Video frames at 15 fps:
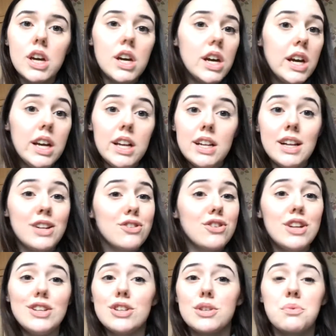It
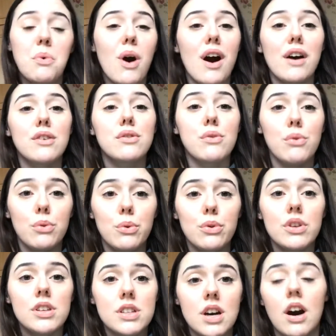literally just works all the
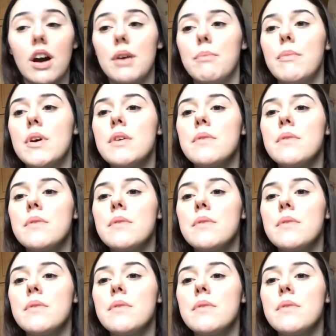time,